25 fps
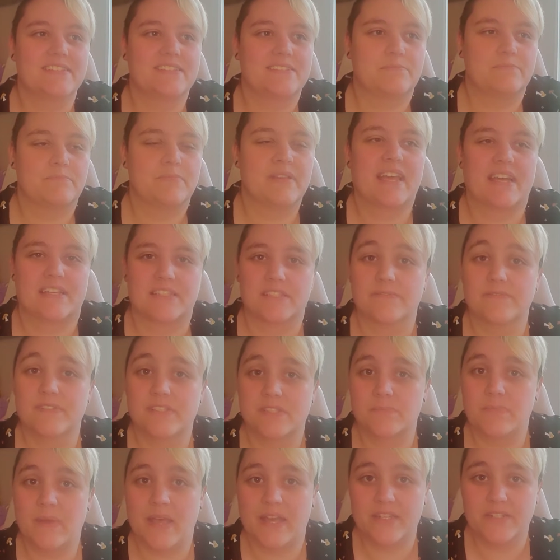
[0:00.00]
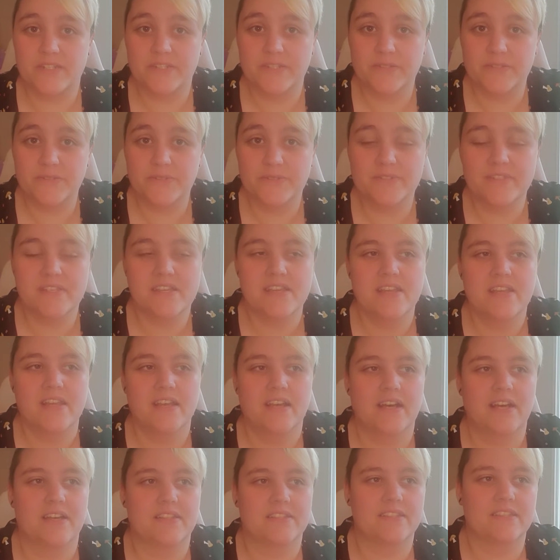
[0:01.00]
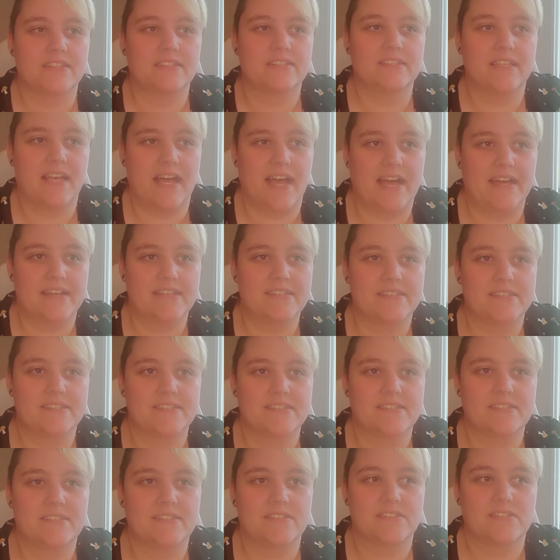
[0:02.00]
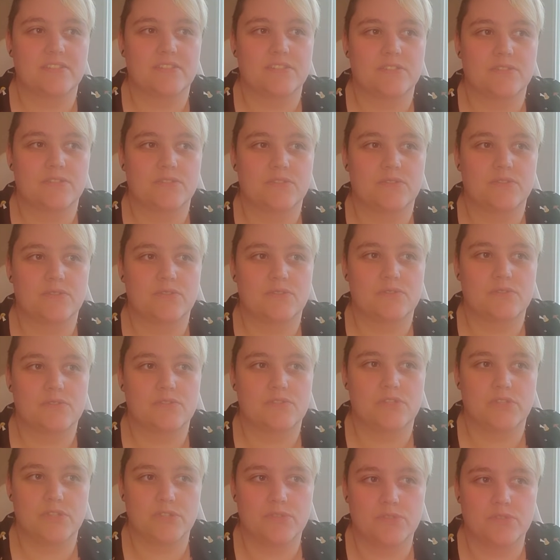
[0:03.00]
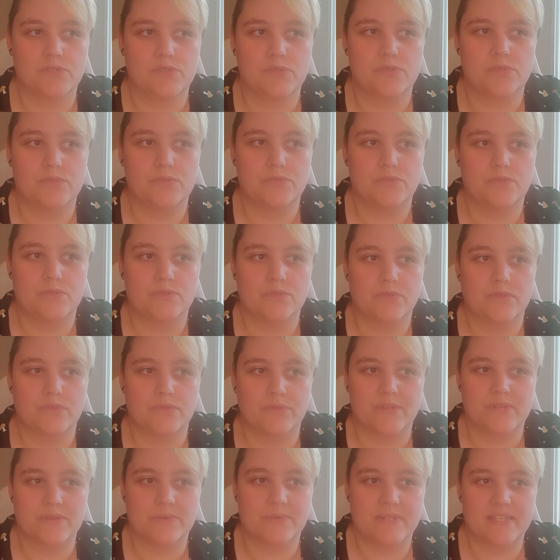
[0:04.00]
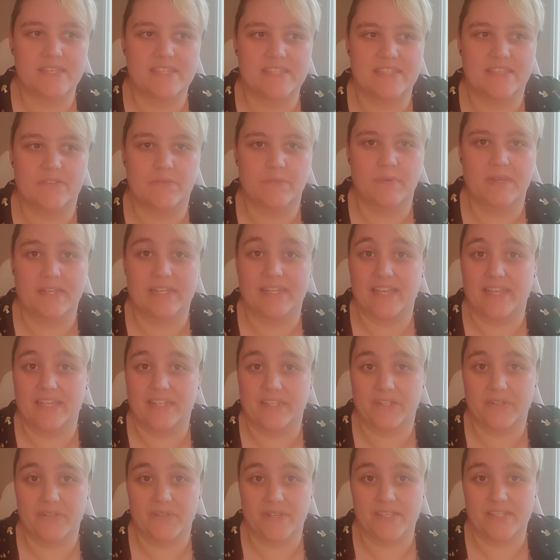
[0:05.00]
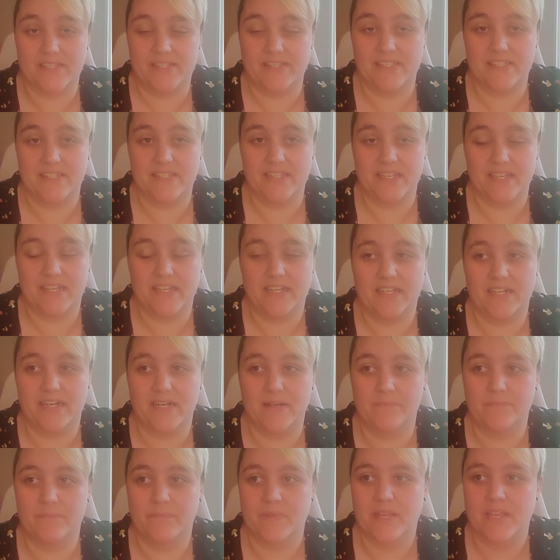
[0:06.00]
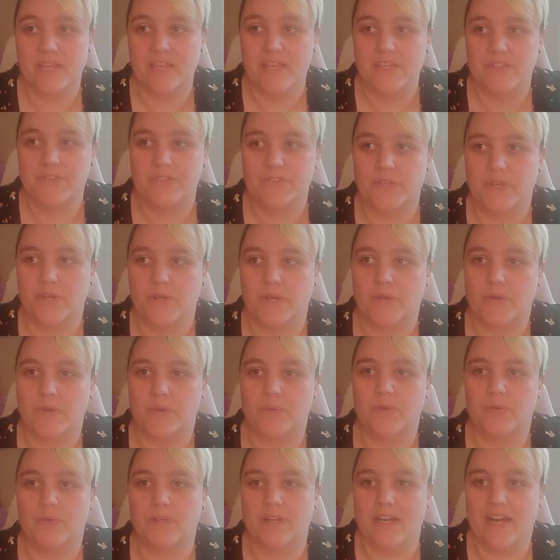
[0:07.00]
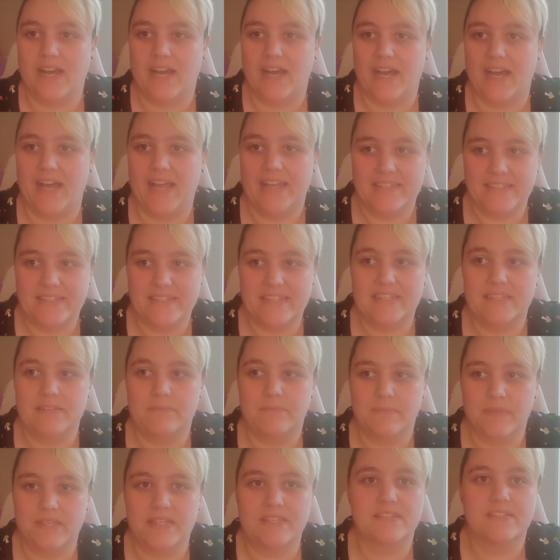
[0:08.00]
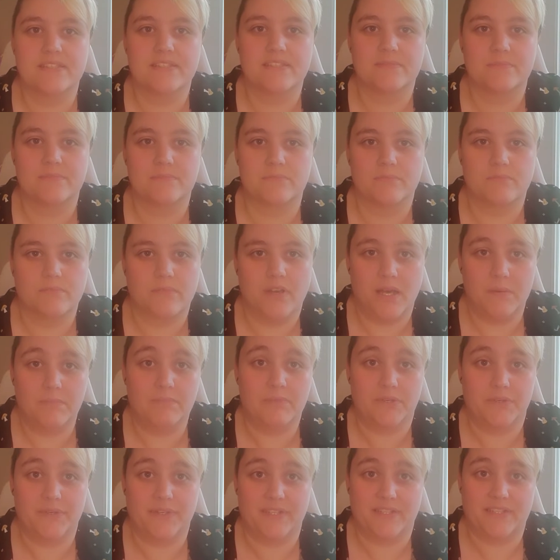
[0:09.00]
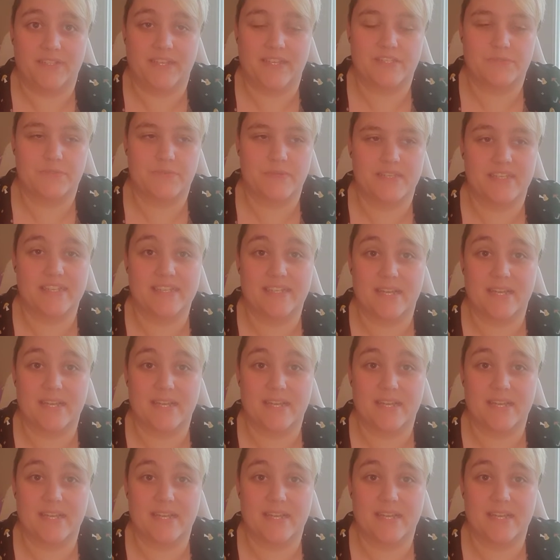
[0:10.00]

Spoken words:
Because of this bad news, the last 2-3 weeks have been kind of crazy. So I did miss uploading last week, and I